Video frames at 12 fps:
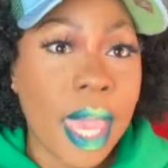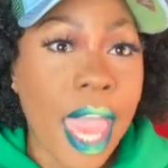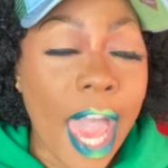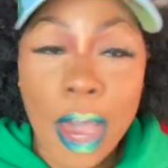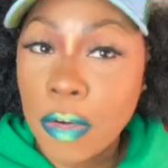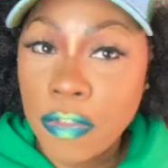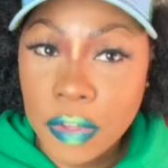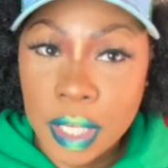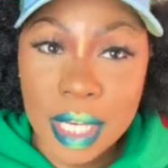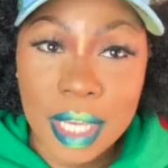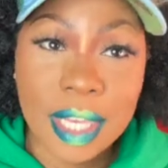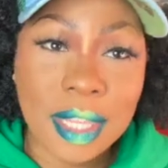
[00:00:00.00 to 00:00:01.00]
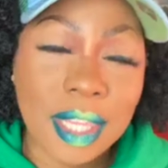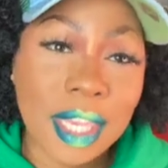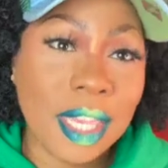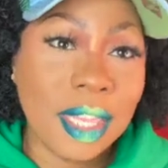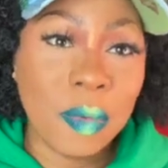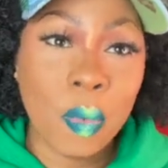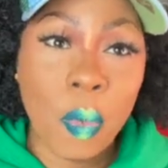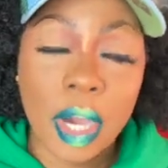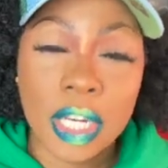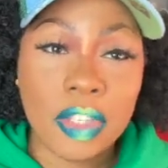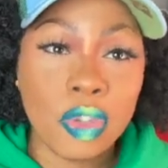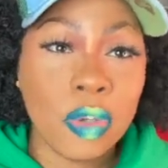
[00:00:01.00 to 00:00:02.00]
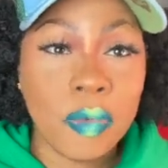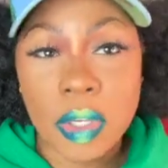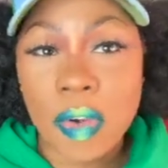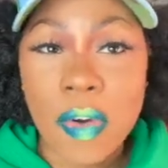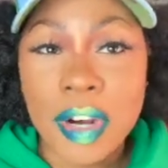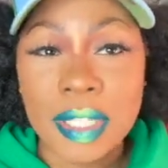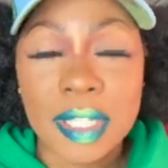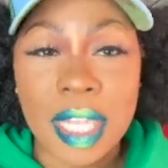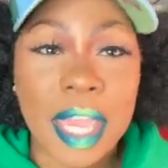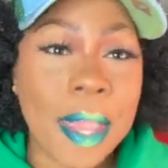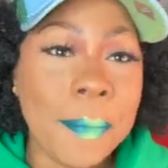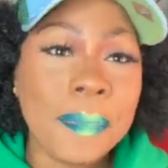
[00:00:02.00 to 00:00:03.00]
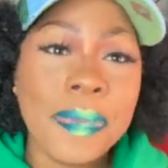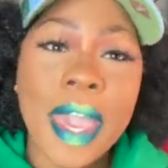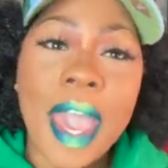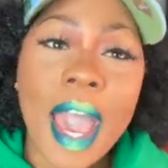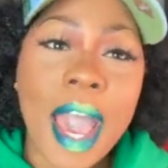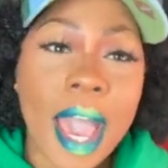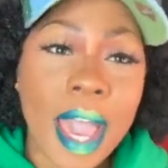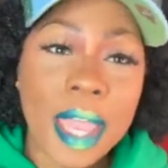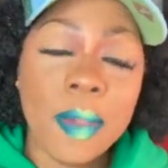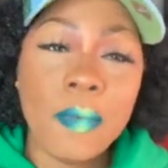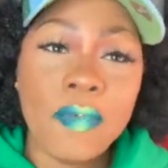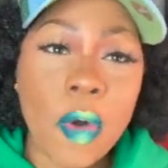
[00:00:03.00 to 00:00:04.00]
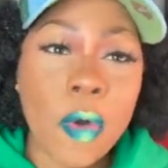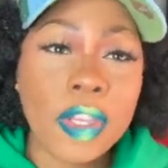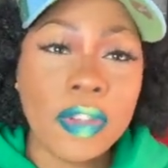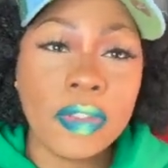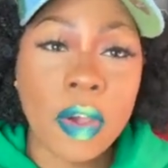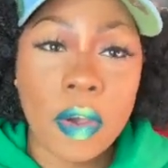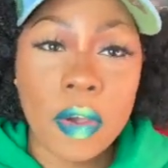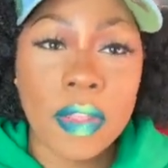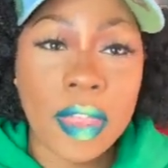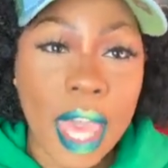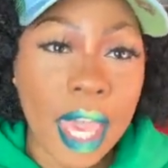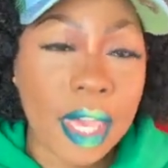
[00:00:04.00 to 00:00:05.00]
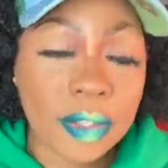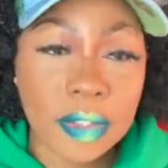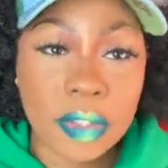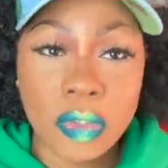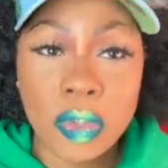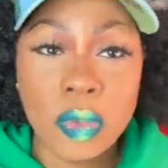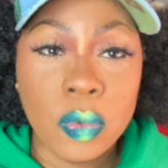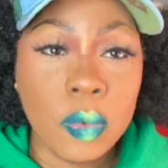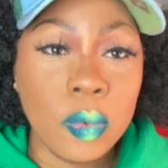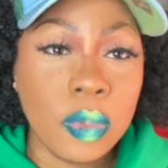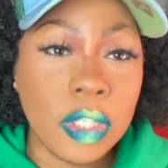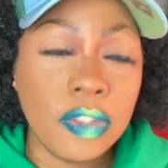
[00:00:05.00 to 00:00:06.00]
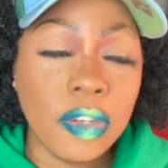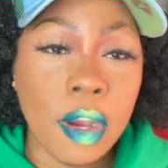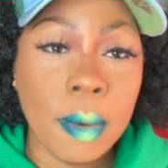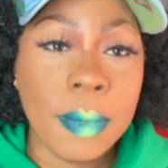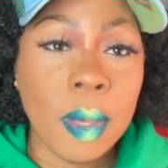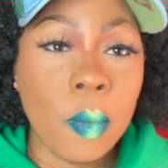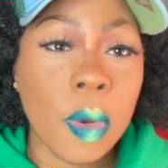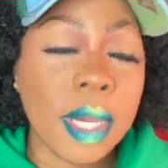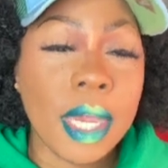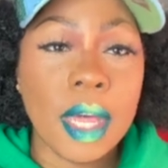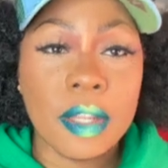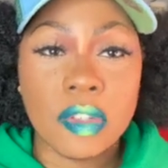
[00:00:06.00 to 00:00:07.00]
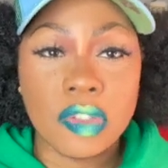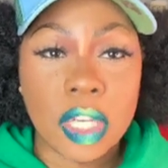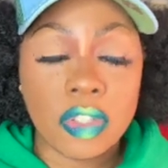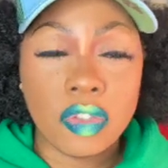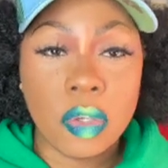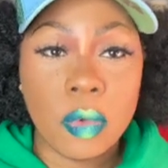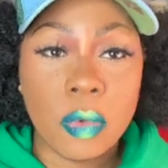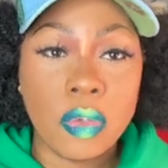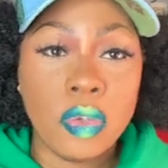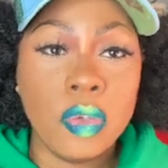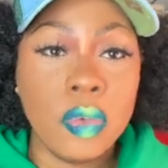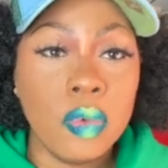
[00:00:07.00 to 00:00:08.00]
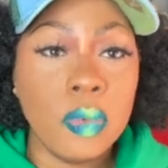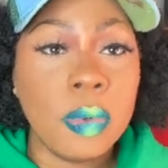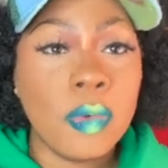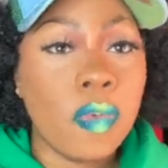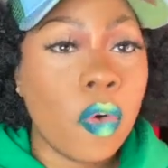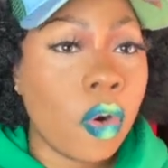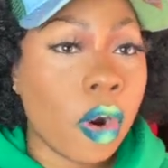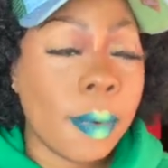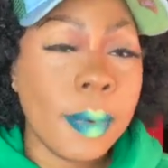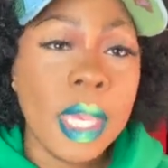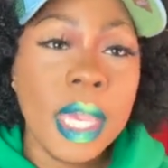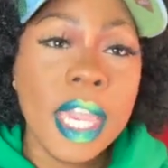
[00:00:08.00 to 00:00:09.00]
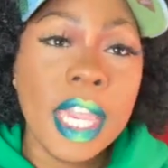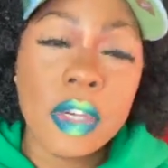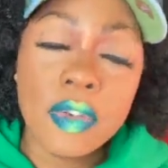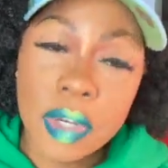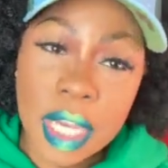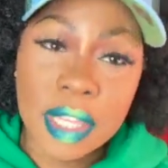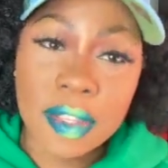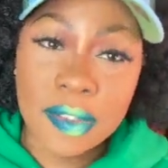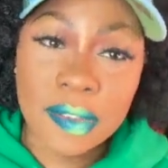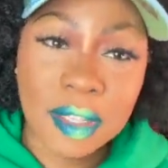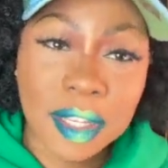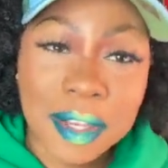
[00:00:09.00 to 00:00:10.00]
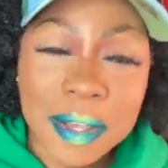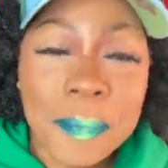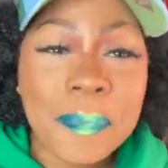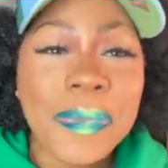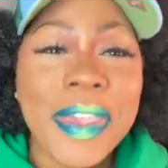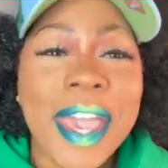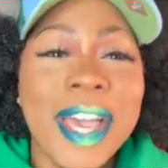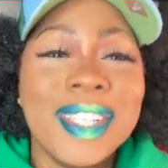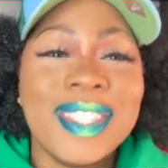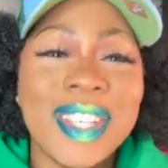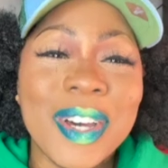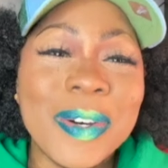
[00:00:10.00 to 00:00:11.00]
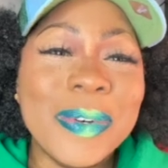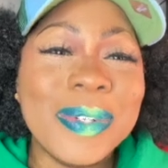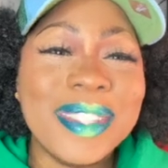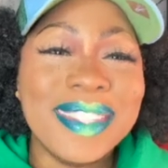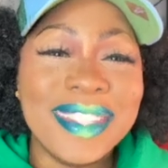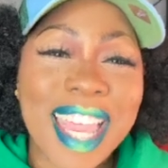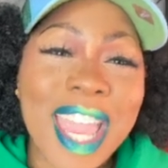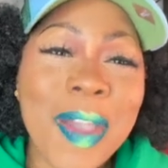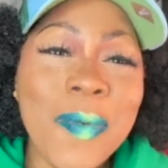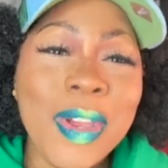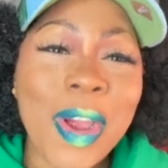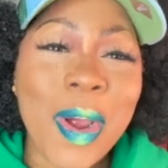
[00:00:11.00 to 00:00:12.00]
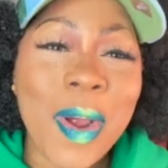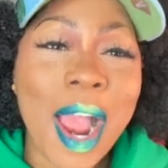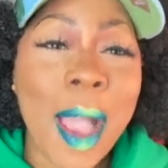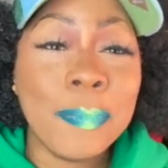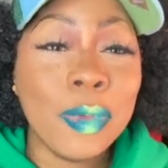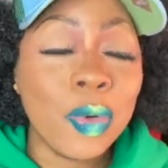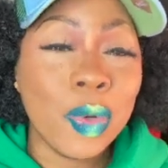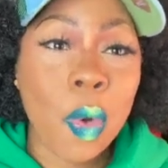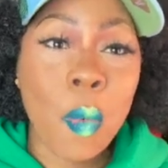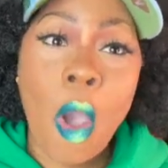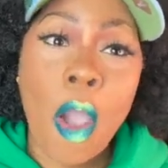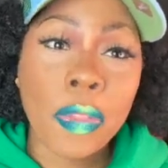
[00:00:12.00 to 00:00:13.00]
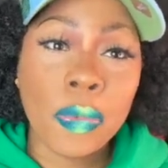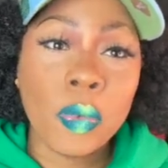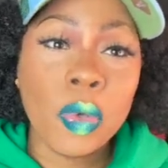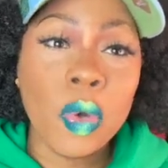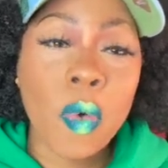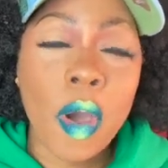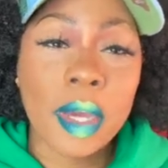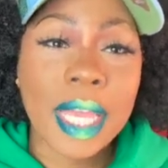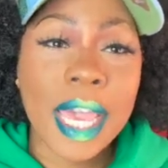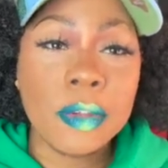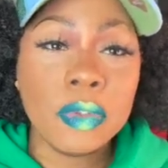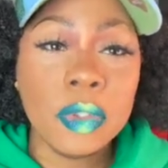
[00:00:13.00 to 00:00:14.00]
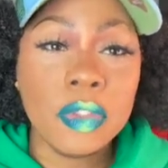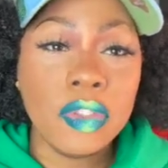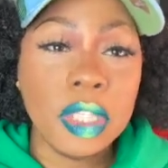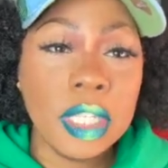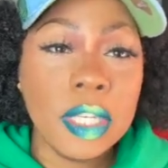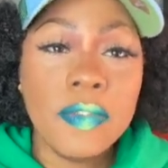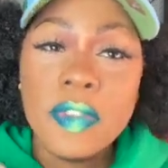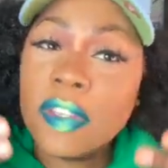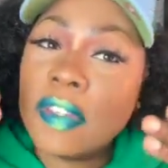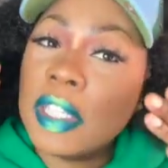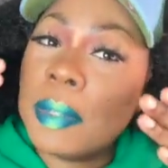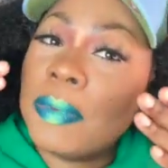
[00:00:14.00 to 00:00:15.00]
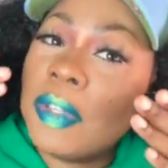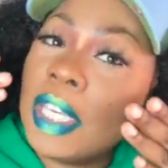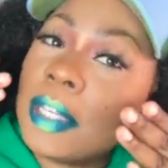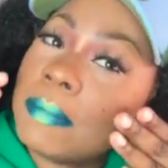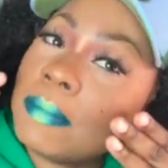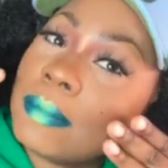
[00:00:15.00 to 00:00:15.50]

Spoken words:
outfit and then wanting to record today, I focused on that to determine what colors I chose to perform and create this look. So today I'm doing a walkthrough on how to achieve this lipstick.